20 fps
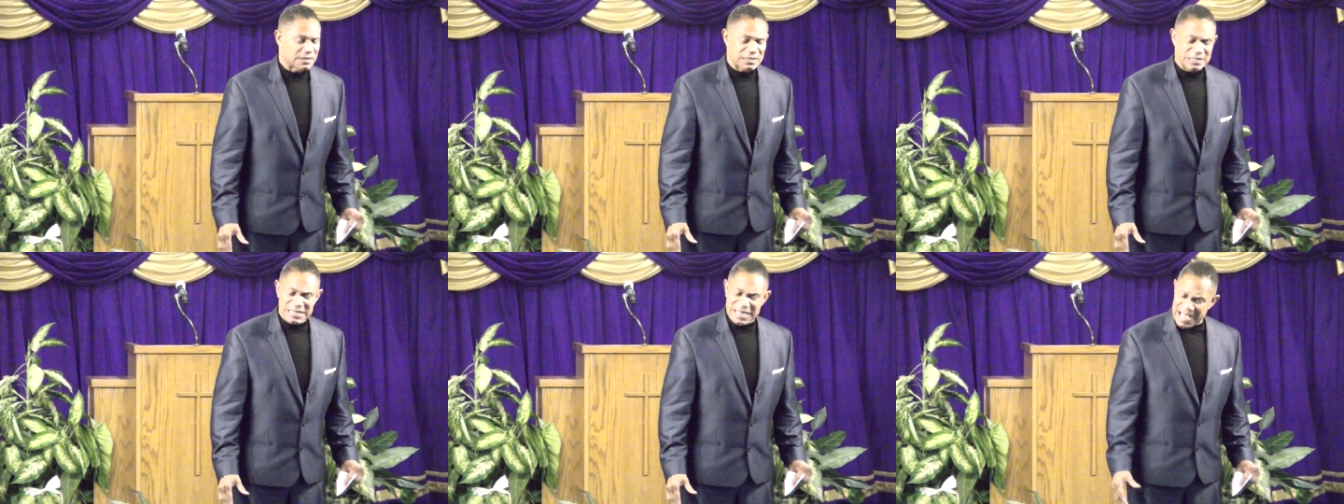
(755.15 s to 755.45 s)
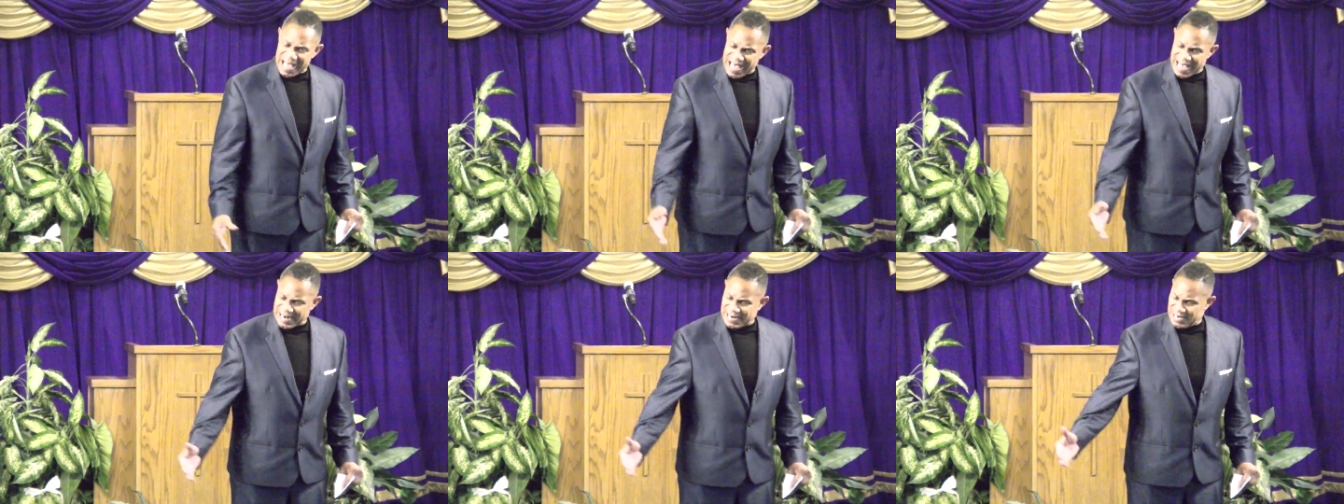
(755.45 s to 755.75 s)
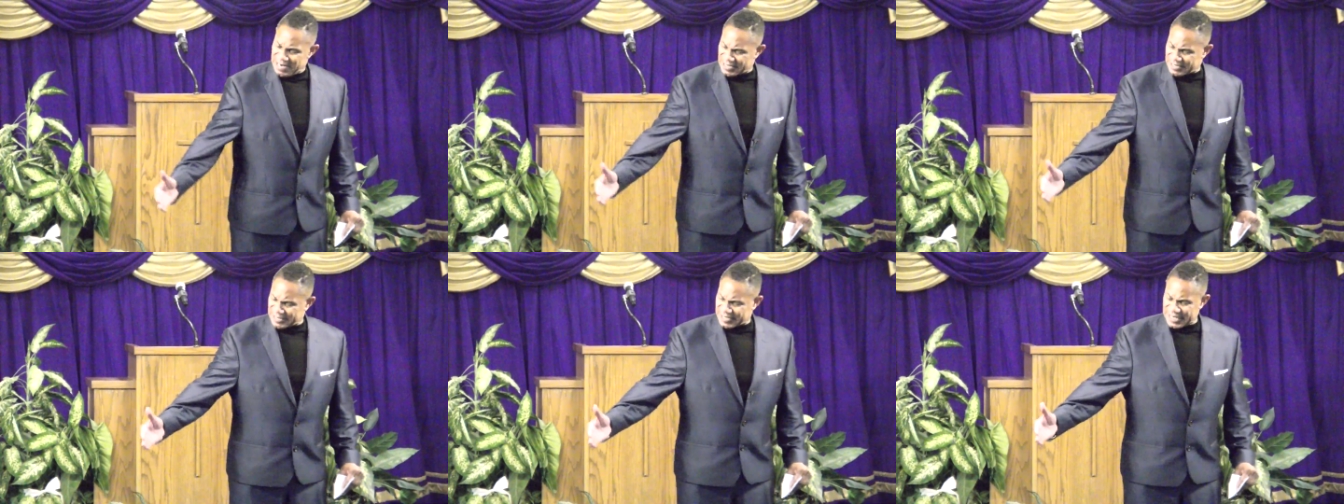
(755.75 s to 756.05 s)
God
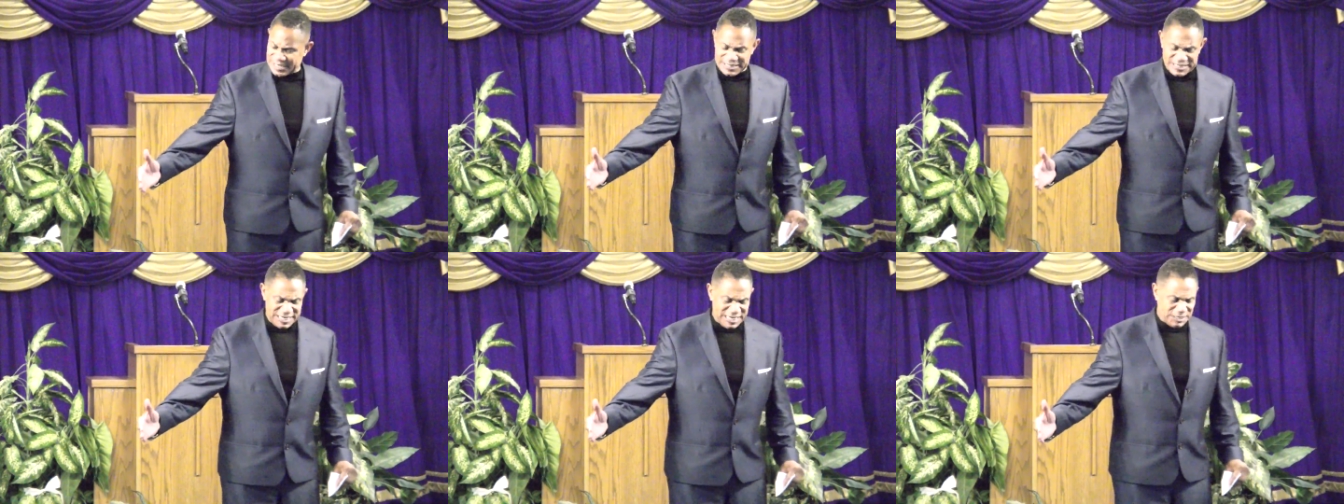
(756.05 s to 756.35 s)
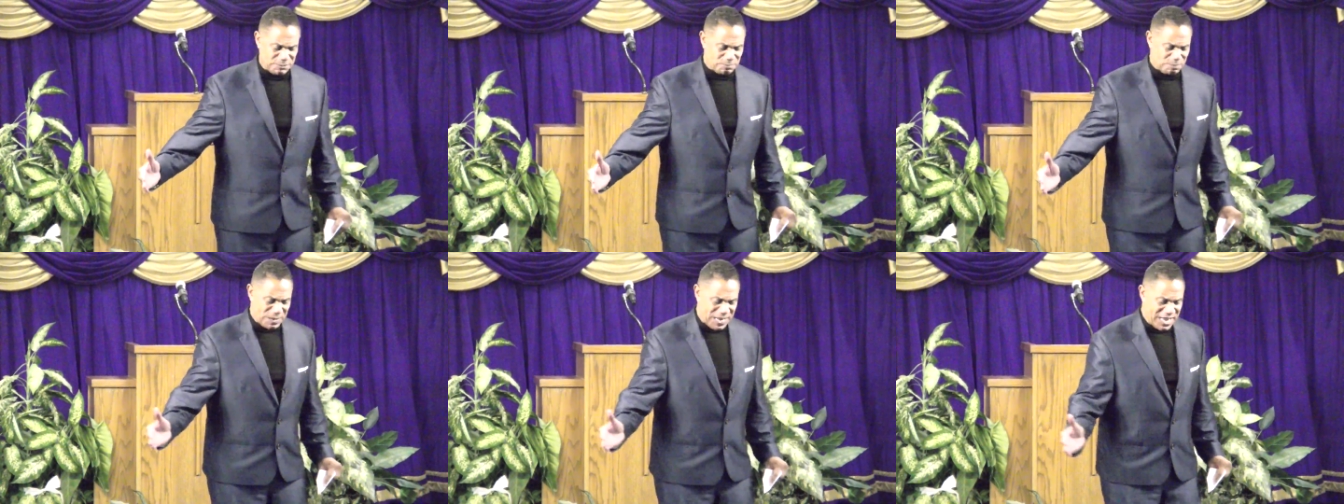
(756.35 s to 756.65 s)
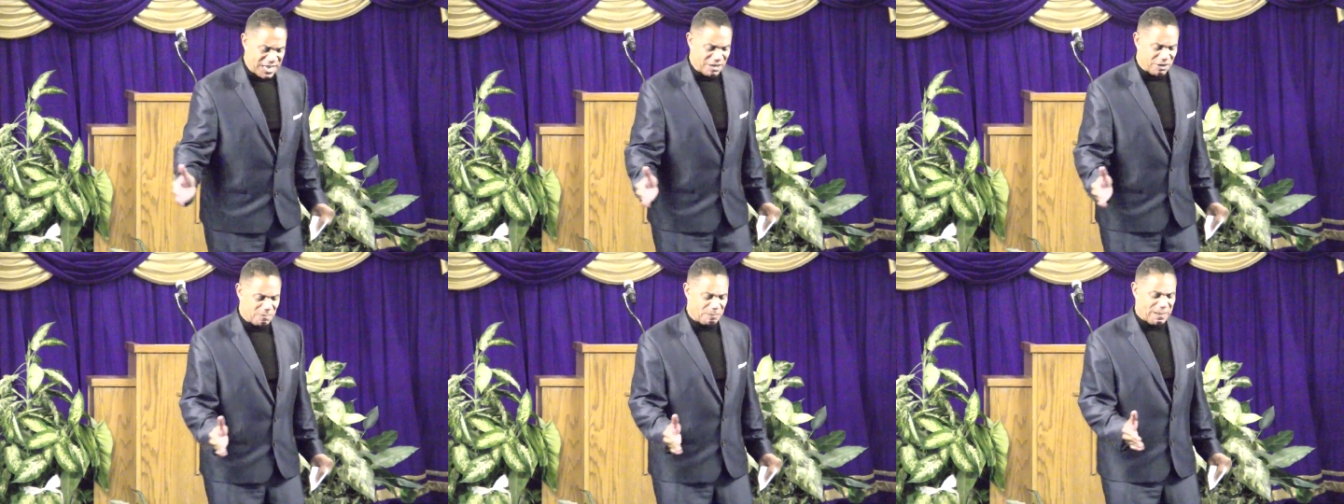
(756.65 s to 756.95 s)
looks at these
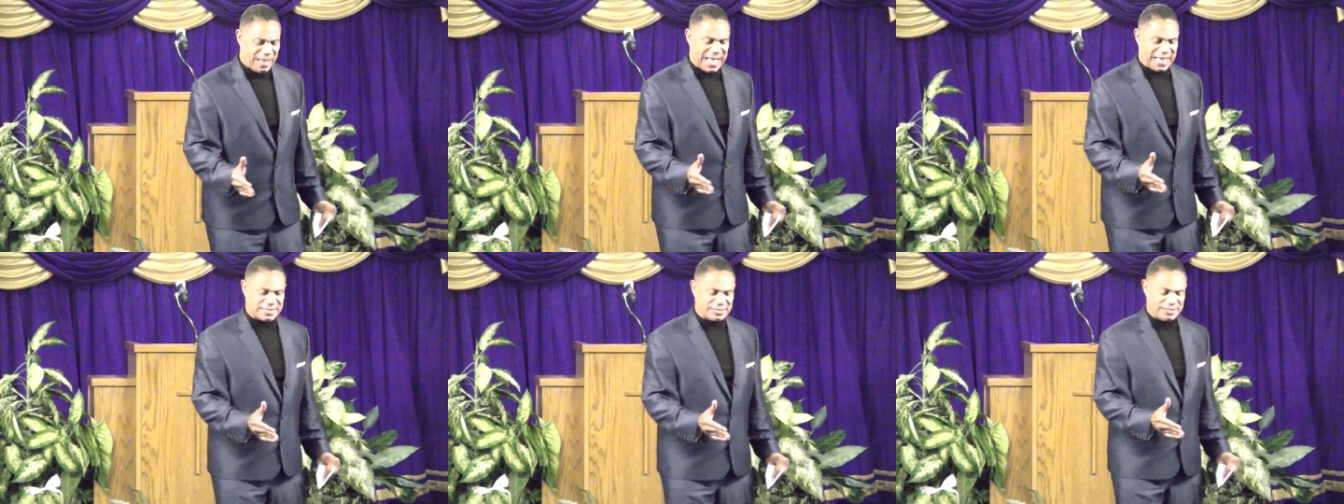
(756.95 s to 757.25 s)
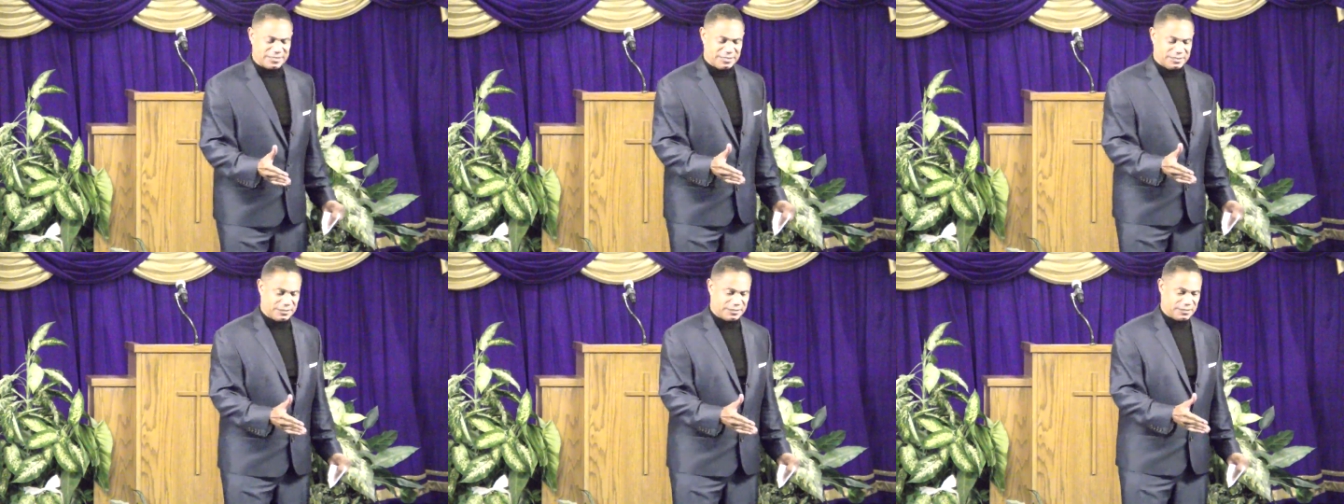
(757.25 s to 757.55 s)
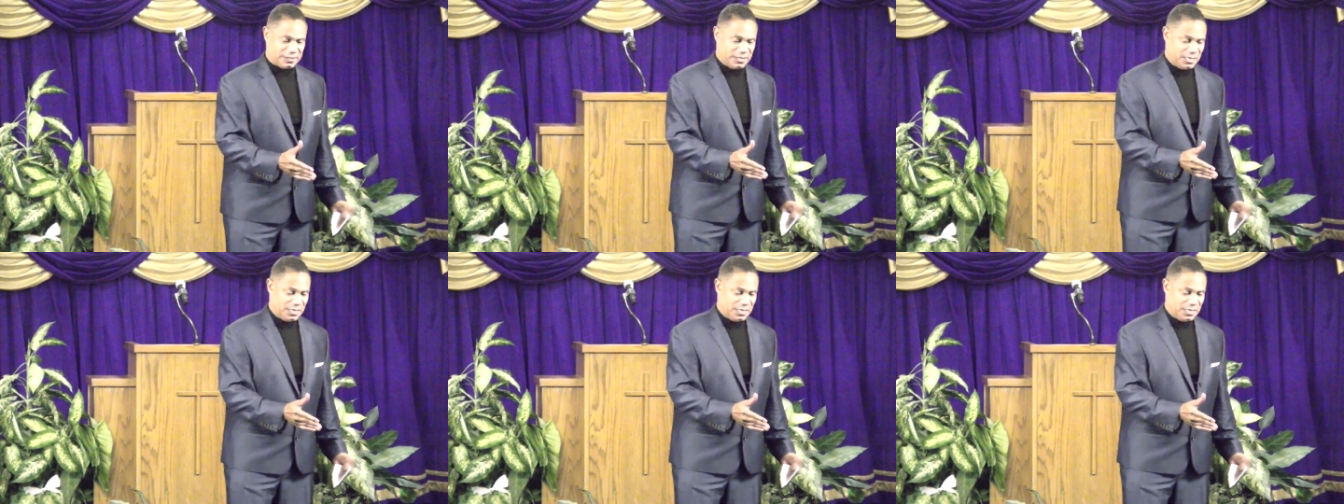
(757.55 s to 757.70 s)
pill boxes.